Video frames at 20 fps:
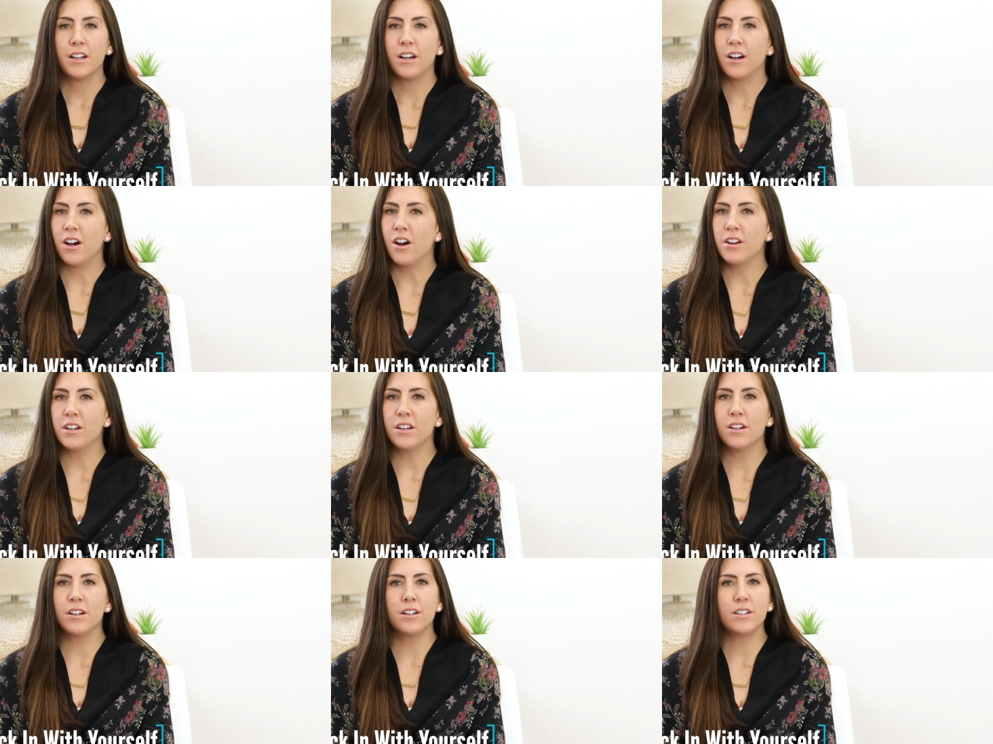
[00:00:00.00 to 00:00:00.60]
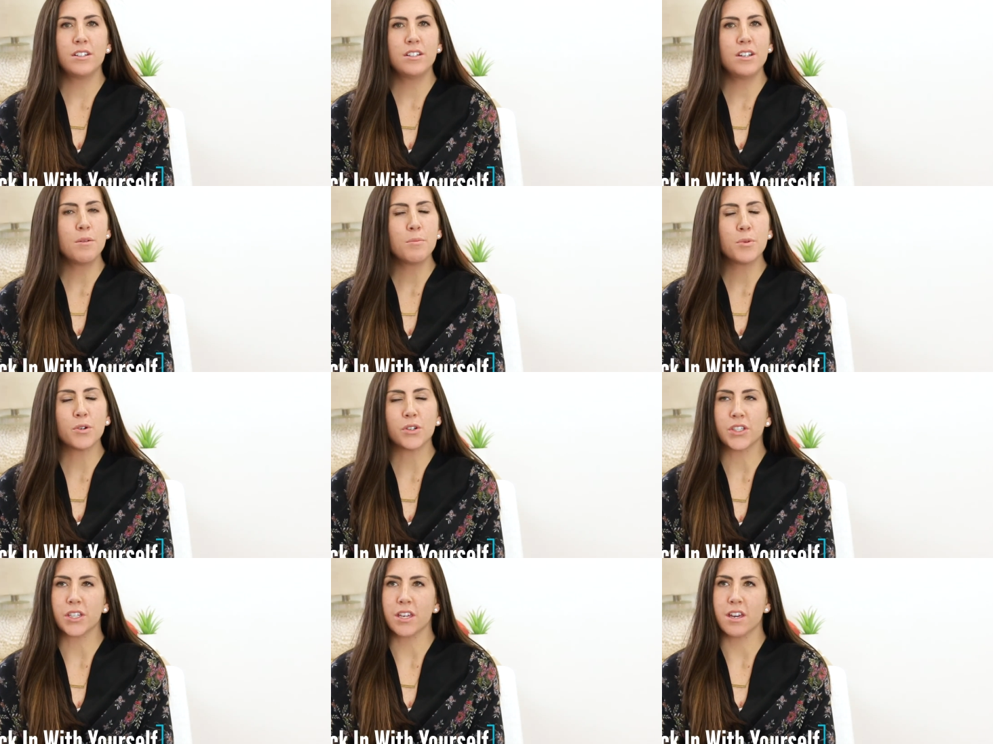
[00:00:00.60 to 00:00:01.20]
On a
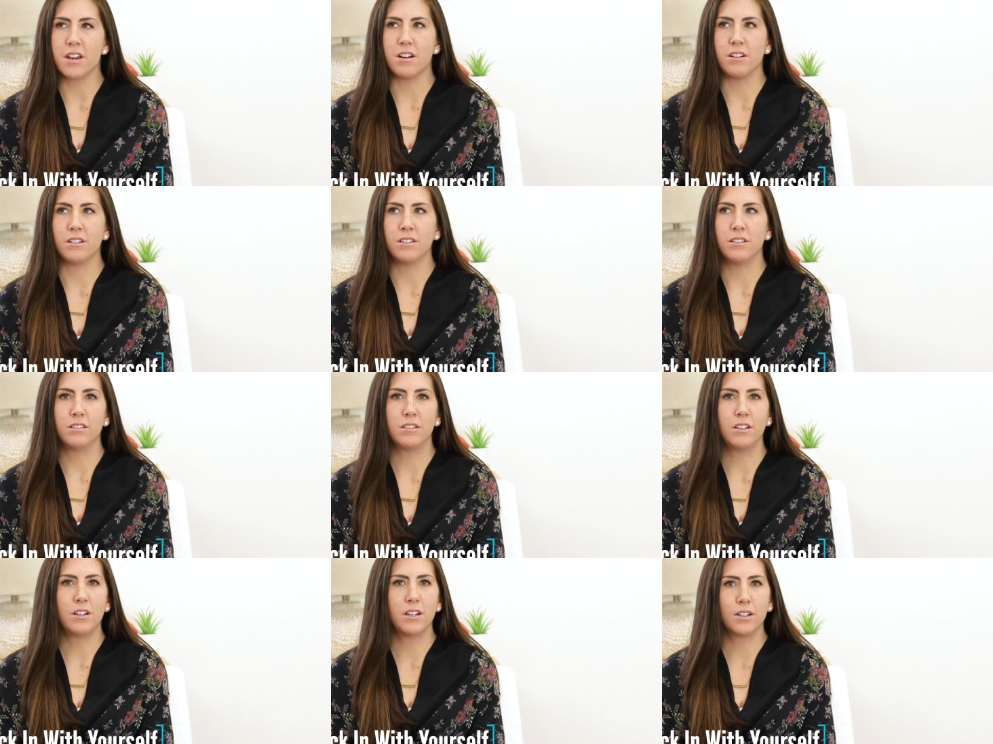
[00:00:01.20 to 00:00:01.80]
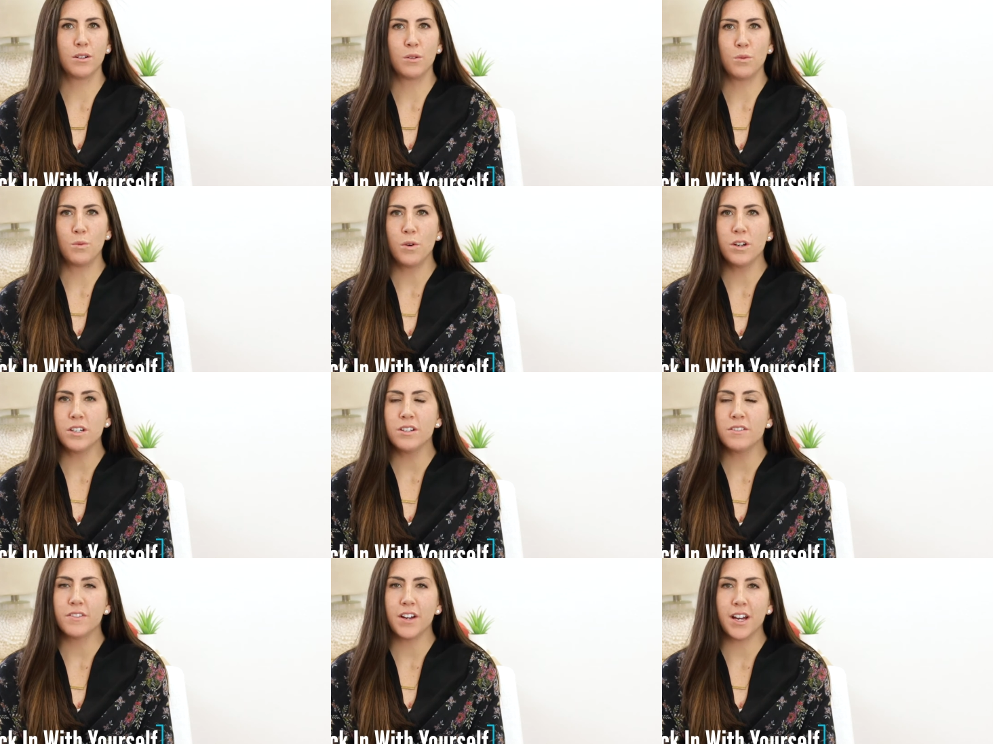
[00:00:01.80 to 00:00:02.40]
number scale, on a
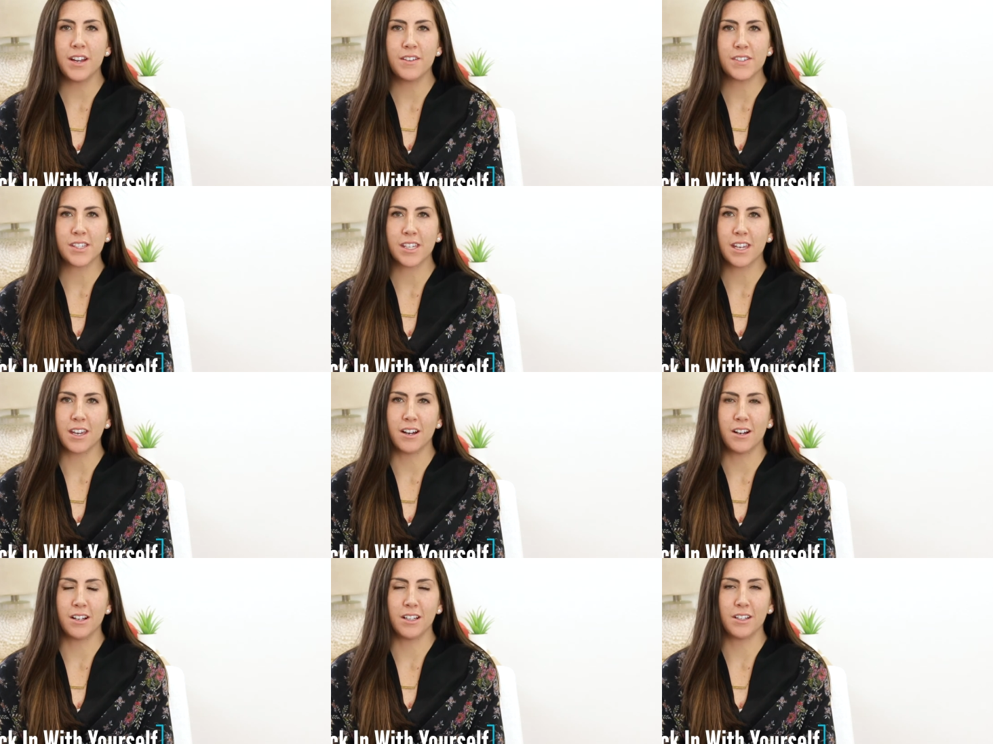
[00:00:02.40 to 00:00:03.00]
1 to 5 scale,